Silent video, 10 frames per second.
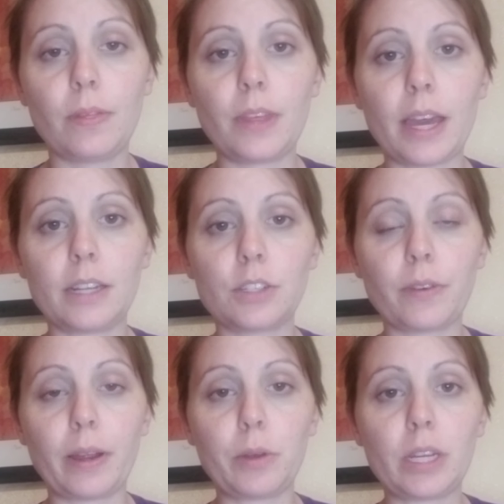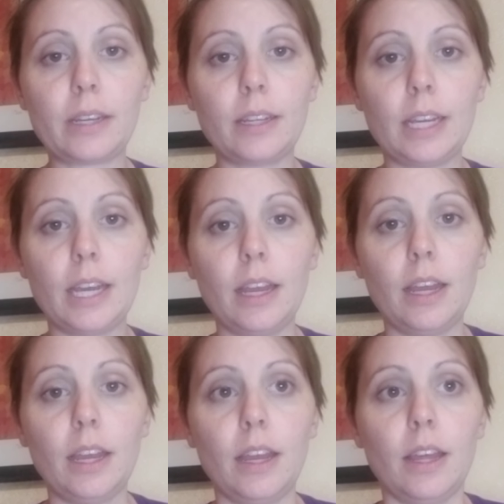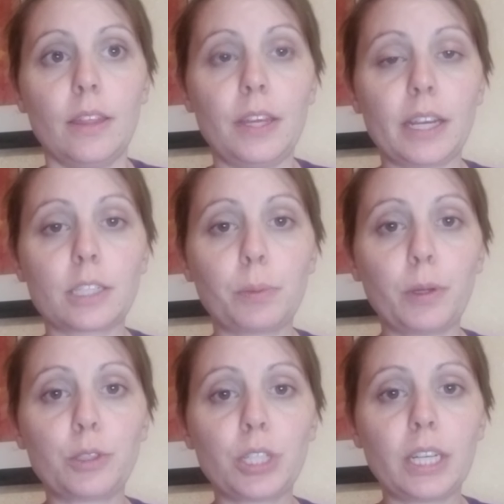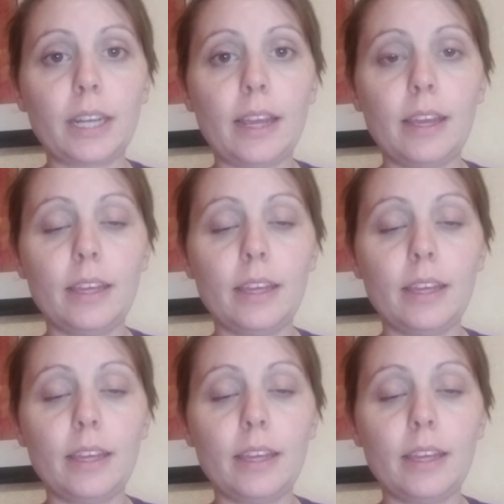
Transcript: that surrounded the explosion